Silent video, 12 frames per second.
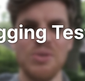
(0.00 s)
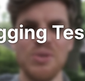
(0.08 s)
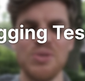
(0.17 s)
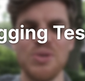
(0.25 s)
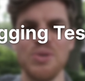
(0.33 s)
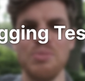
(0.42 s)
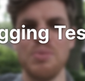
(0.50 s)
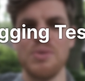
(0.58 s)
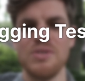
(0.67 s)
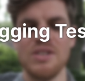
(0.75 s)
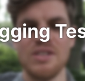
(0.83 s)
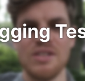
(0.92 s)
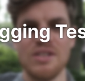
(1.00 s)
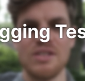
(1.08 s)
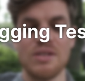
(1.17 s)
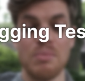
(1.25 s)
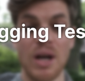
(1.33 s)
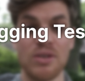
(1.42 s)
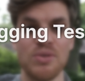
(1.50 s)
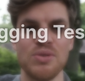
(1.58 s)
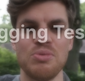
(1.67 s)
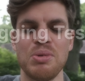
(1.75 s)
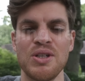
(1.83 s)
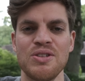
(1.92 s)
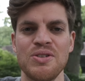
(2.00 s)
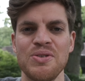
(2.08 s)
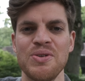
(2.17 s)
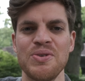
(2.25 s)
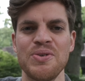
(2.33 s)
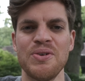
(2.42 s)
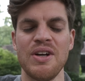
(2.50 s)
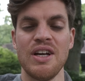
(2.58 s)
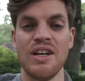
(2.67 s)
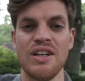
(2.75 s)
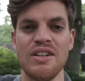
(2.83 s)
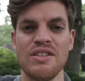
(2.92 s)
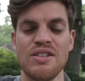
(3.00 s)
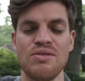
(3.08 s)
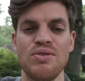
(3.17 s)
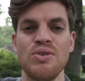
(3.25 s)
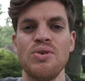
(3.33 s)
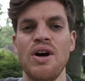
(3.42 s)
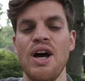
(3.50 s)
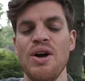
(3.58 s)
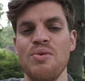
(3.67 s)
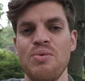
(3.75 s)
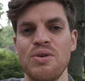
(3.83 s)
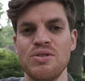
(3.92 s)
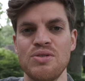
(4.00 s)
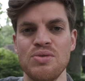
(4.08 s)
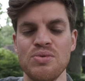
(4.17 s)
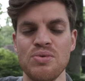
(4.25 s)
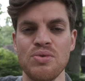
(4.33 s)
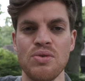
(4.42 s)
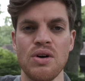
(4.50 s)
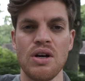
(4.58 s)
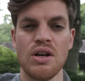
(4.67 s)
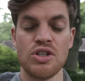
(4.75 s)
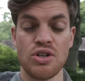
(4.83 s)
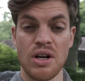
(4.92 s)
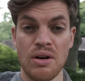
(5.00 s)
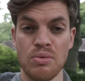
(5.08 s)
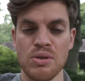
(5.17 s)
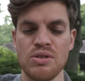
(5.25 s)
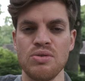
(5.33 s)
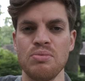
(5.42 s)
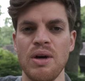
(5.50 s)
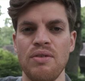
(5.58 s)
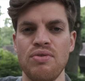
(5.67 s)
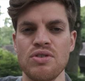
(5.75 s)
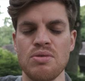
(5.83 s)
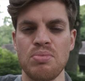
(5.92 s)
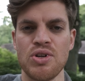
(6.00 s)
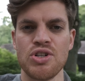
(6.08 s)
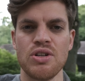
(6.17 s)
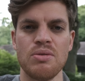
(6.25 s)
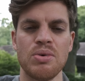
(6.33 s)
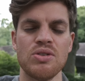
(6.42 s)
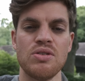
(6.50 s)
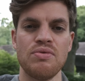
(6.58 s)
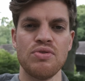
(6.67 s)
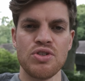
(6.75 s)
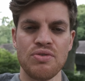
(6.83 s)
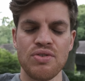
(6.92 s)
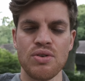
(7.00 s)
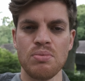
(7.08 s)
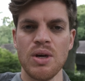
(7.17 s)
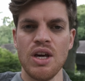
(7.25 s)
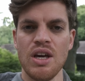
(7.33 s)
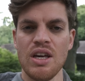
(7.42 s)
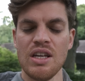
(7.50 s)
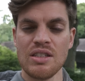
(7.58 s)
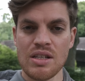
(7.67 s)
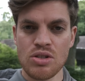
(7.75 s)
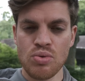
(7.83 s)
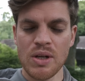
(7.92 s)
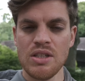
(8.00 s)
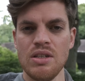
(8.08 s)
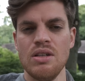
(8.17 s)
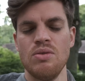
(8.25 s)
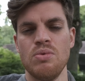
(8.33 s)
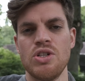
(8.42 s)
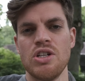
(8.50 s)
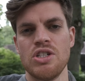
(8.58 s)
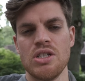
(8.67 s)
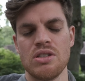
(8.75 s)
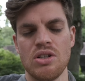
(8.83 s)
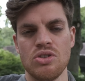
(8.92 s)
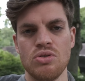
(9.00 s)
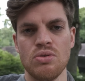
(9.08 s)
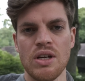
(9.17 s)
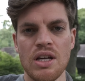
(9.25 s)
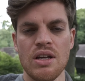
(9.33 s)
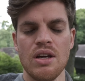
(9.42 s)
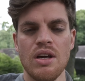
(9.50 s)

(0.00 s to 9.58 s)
YouTube, this is Marco speaking to you, and in this video I want to share with you my first impression about the Fujifilm X-S20, which I just got today,